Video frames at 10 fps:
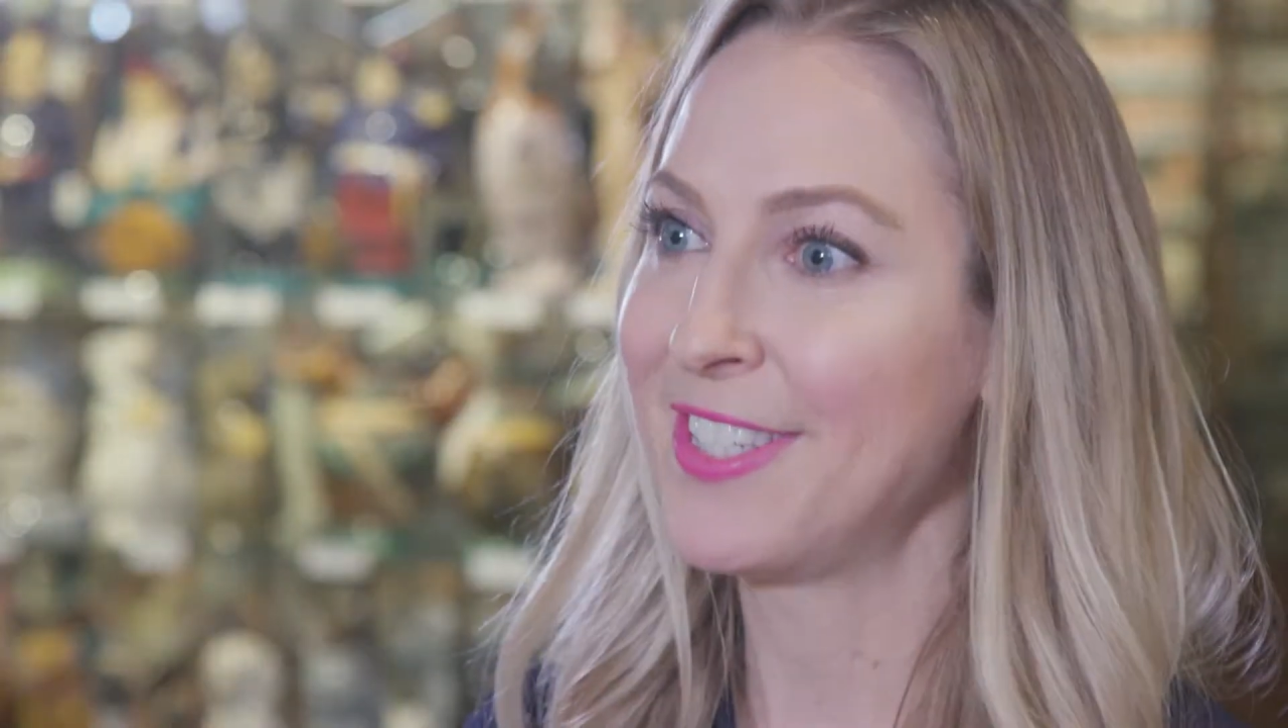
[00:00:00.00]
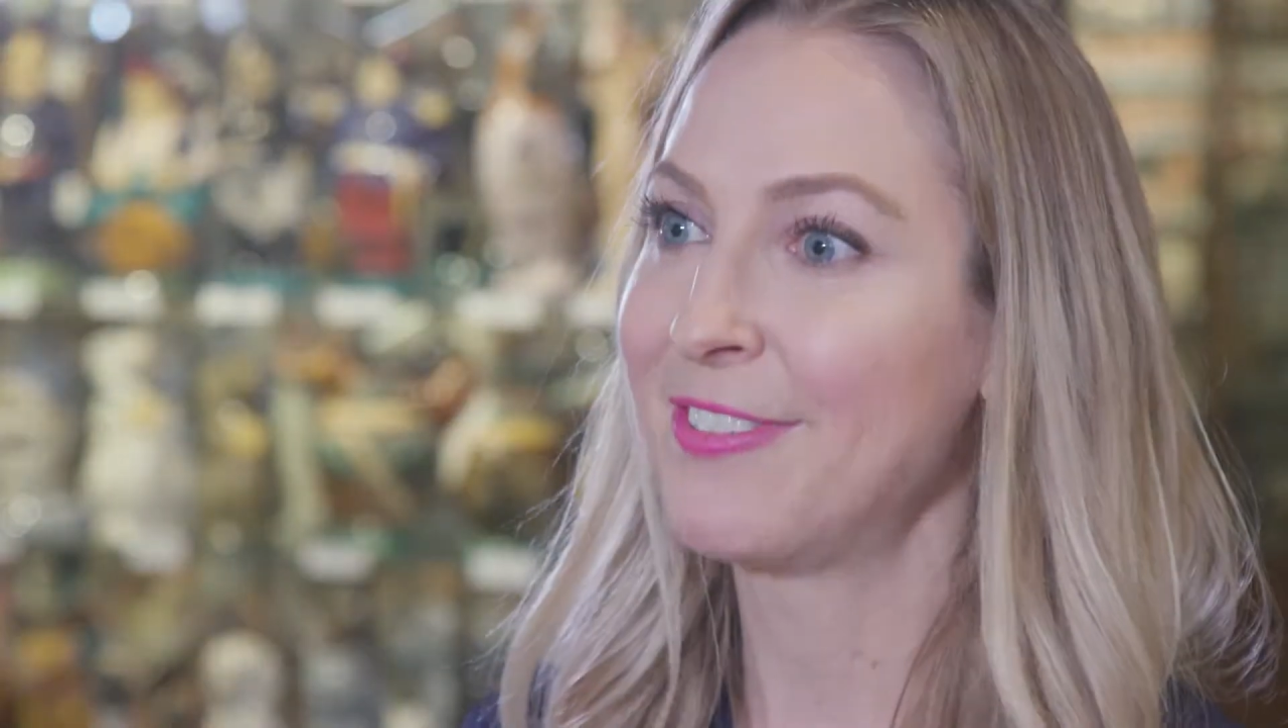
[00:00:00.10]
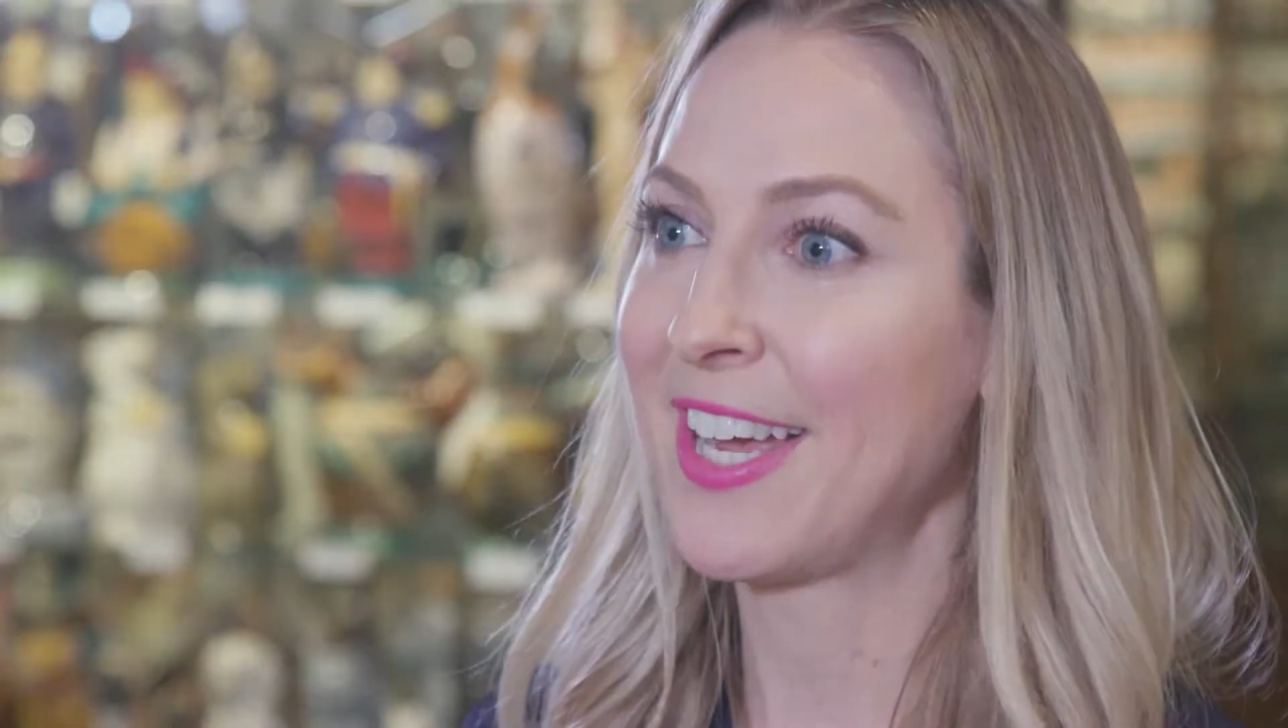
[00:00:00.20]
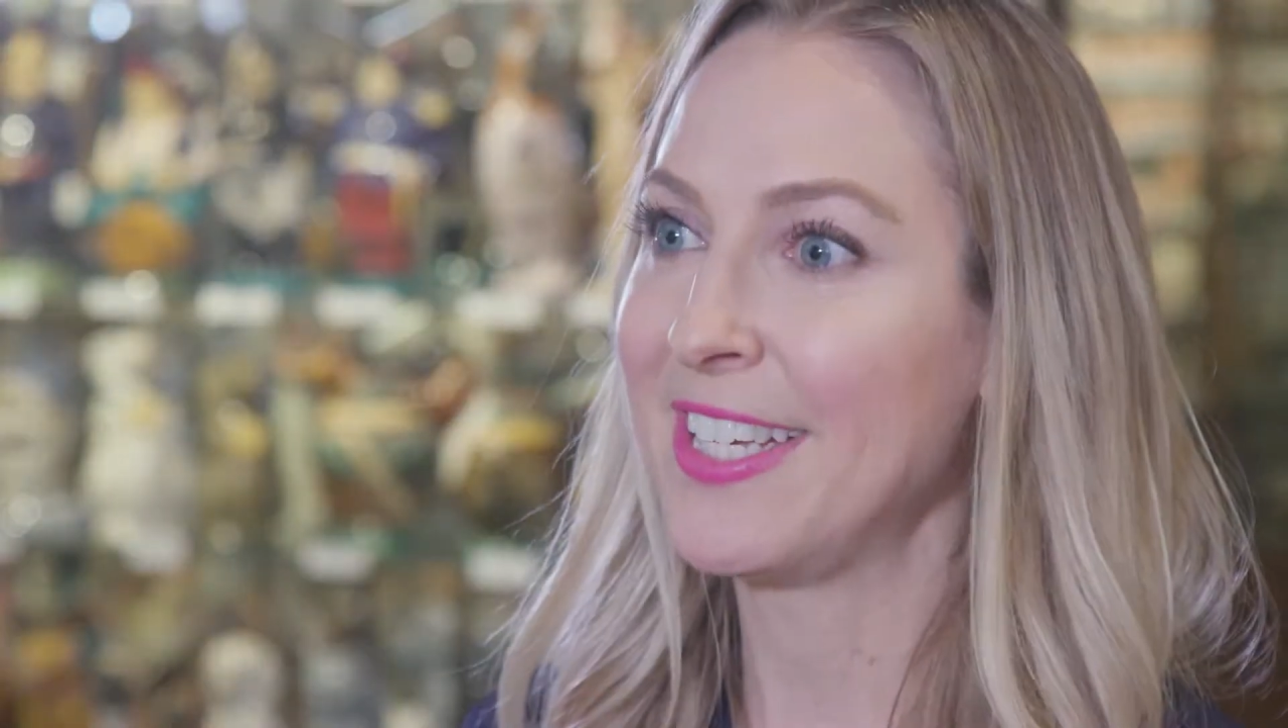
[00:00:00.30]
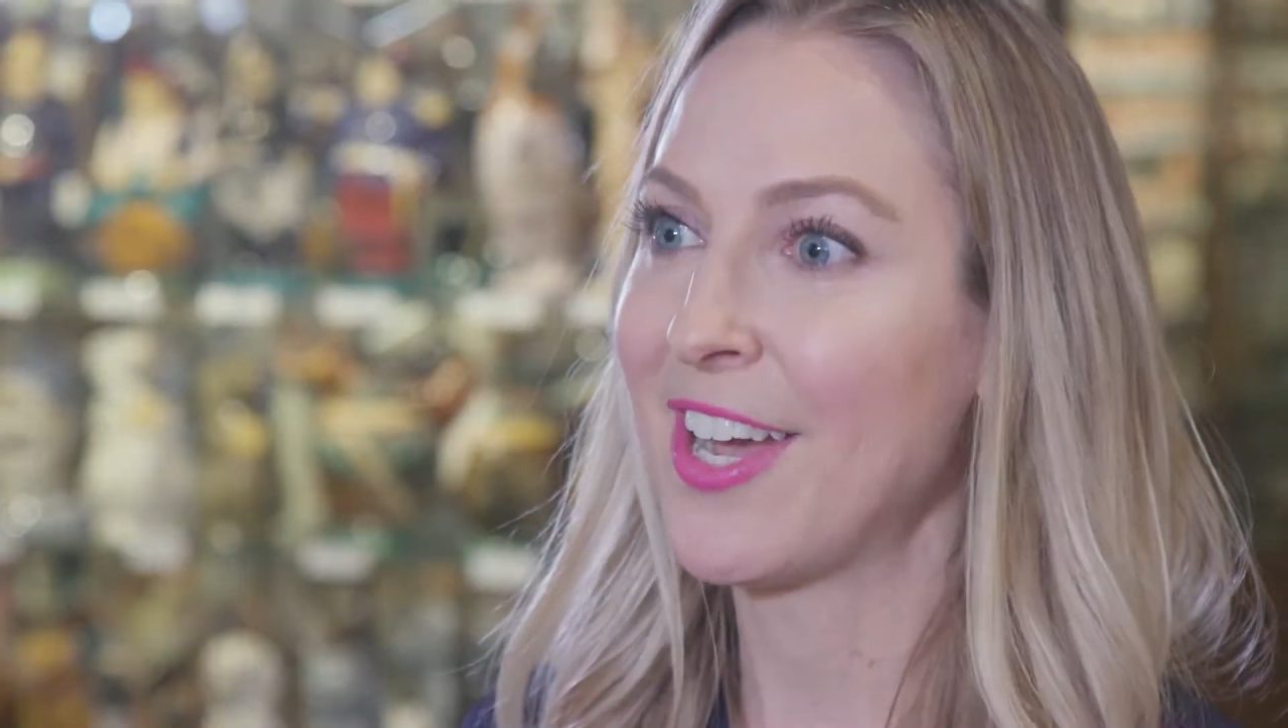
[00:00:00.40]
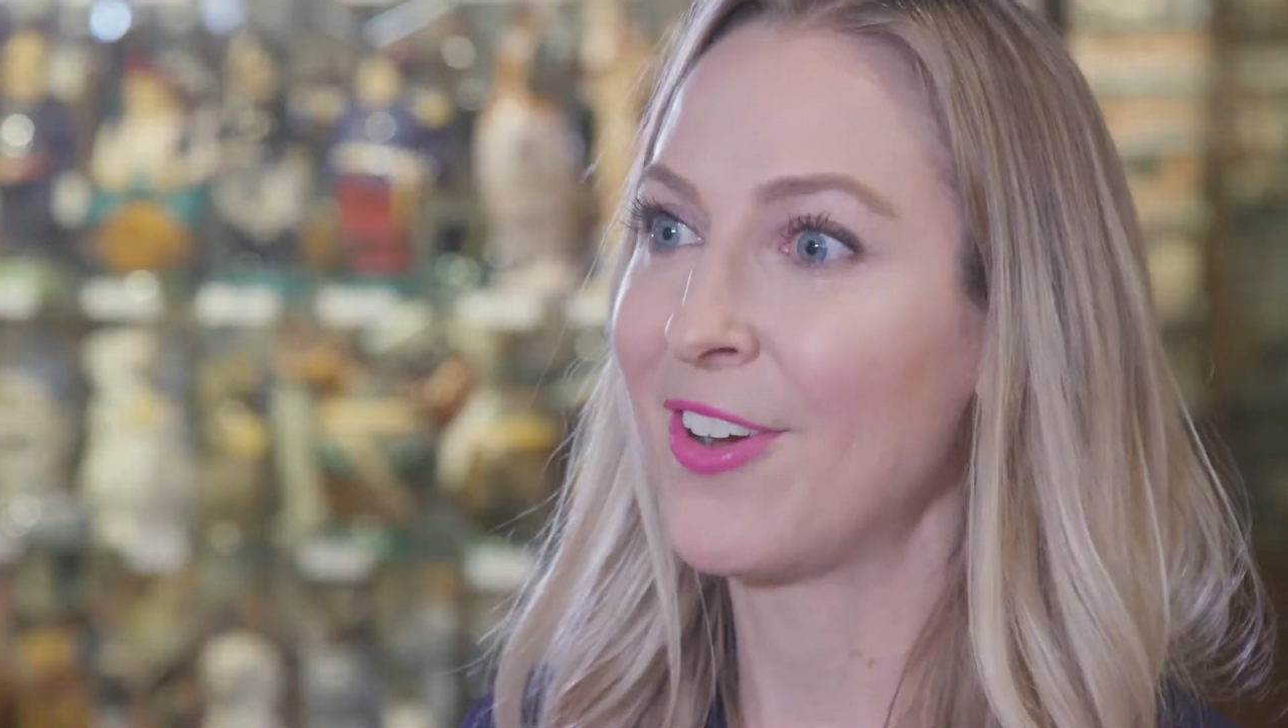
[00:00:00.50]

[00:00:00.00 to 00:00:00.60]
to find